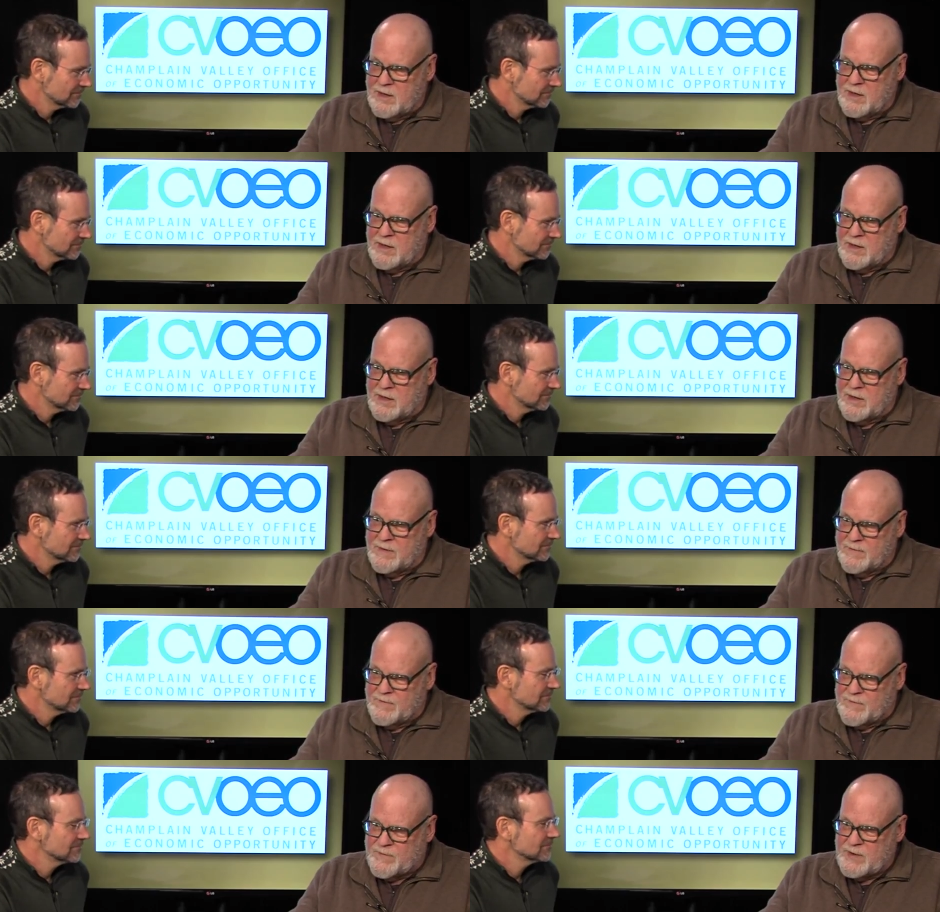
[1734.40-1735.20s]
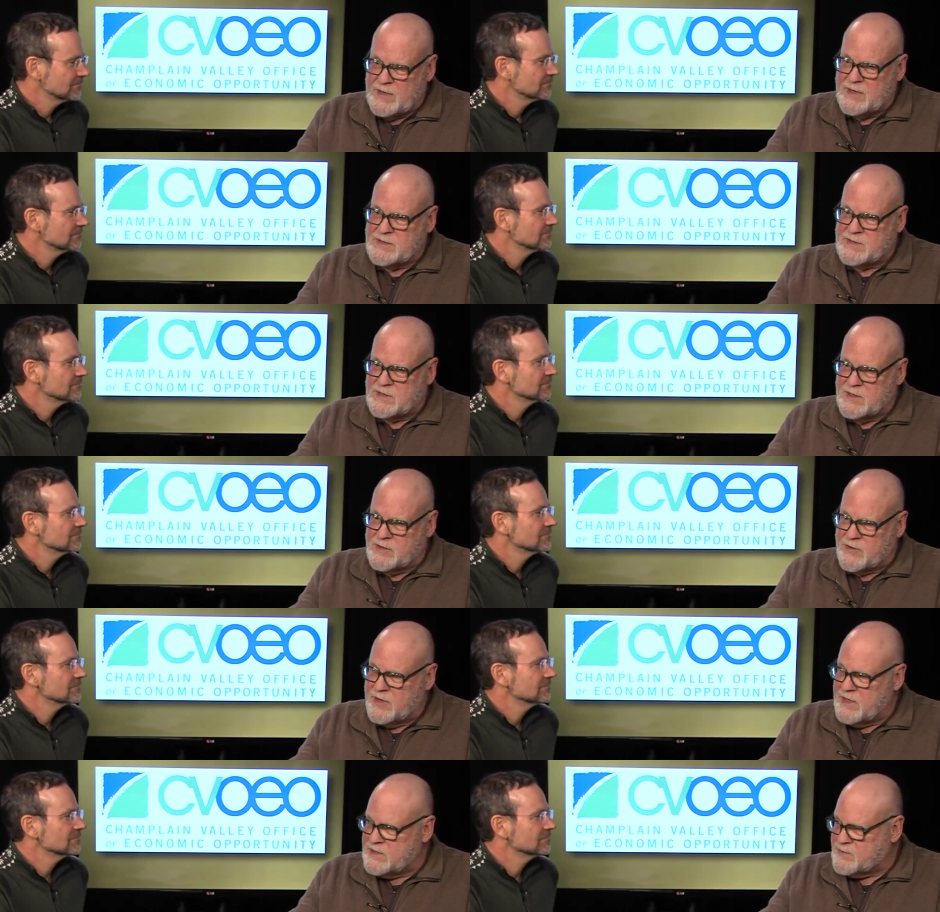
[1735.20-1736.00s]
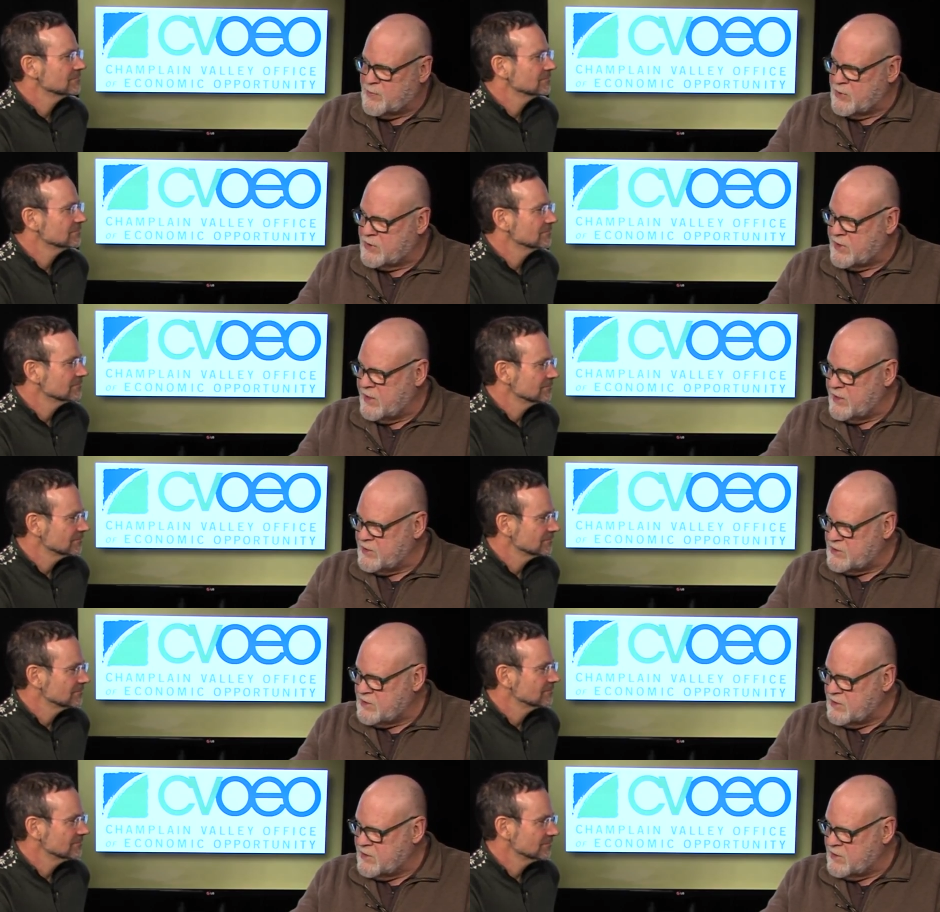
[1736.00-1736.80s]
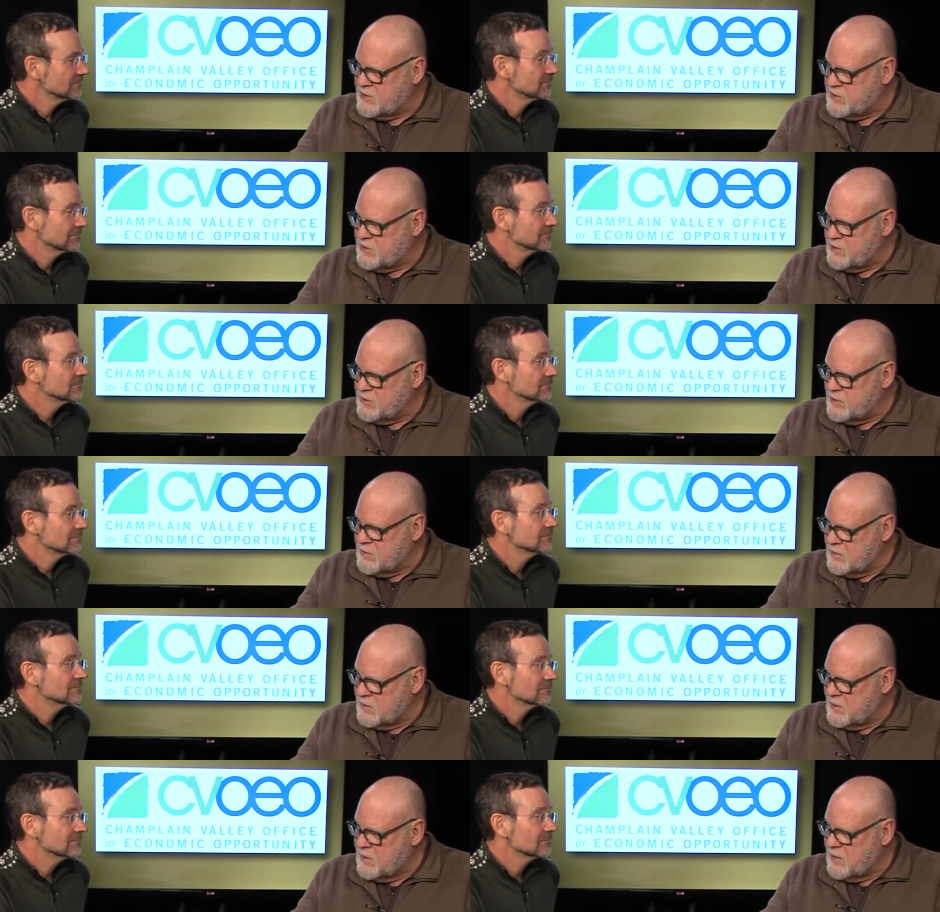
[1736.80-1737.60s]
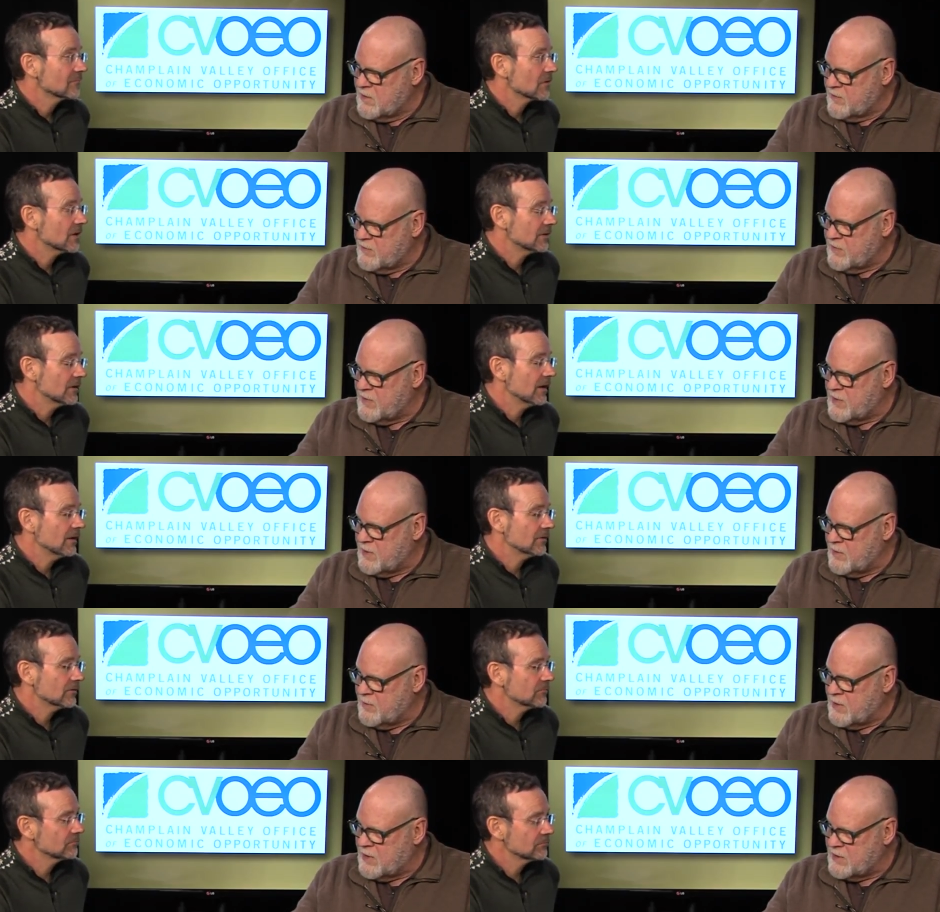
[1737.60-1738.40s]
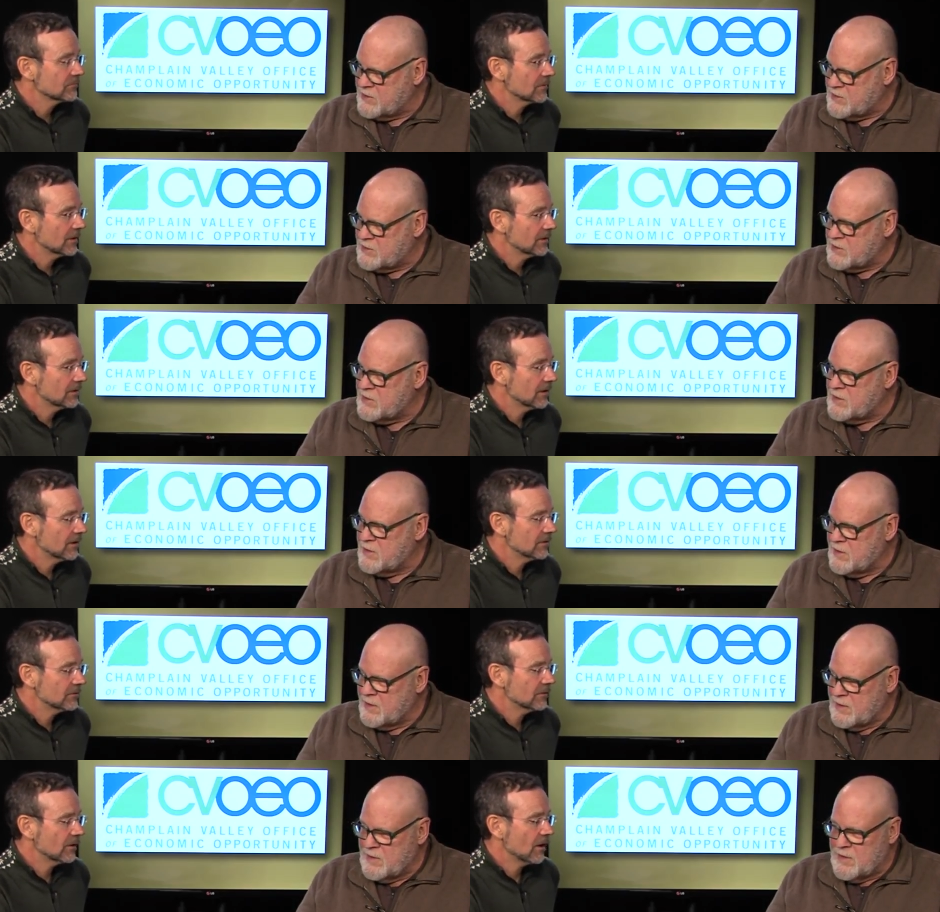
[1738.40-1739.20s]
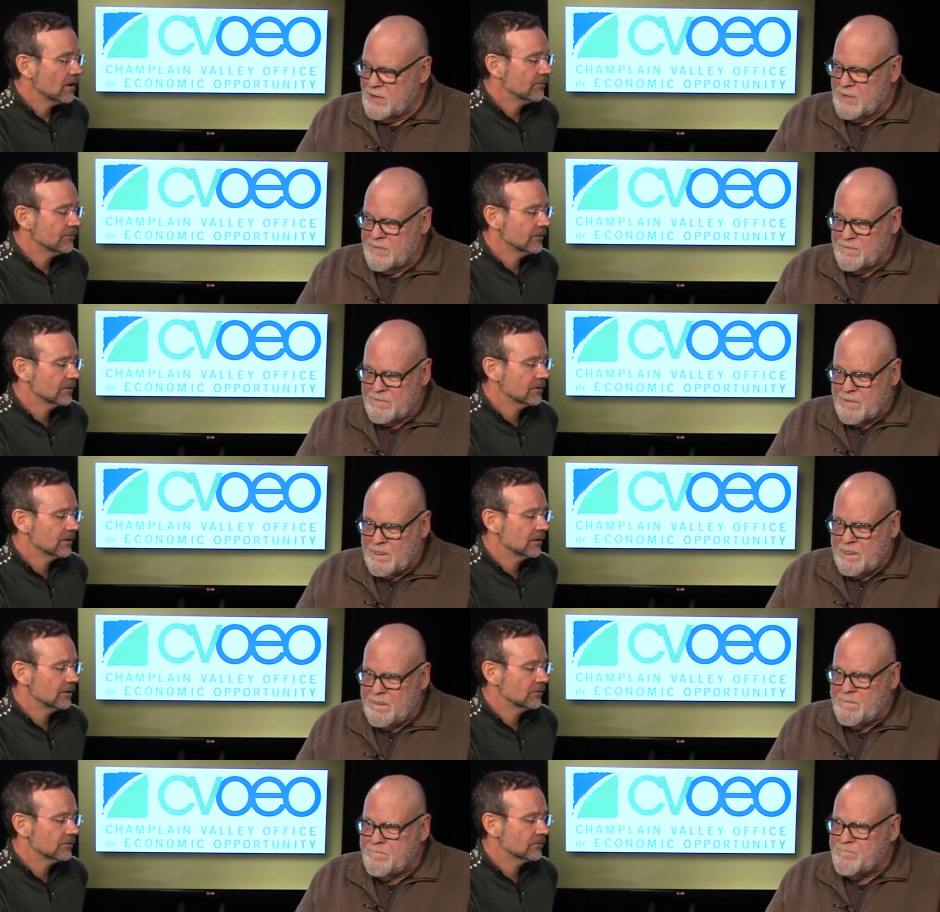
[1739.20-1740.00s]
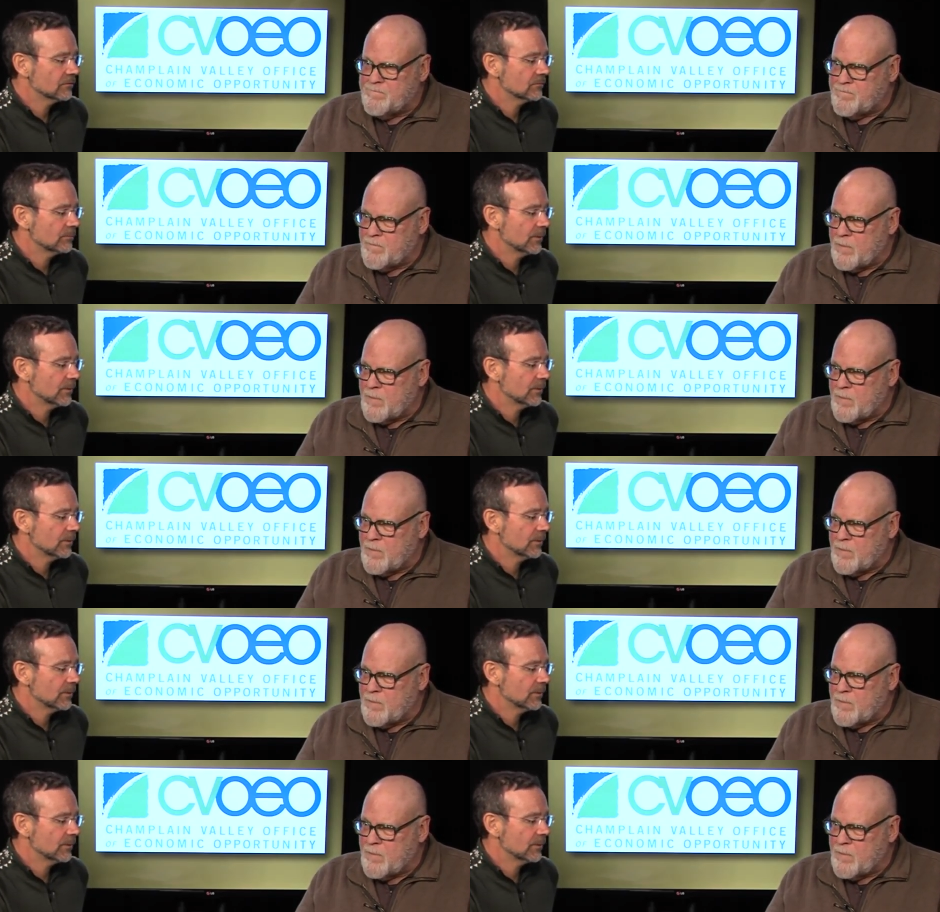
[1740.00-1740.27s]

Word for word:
Speaker 1: uh, feeds the transportation issue. It does. Much. It
Speaker 2: does. And often these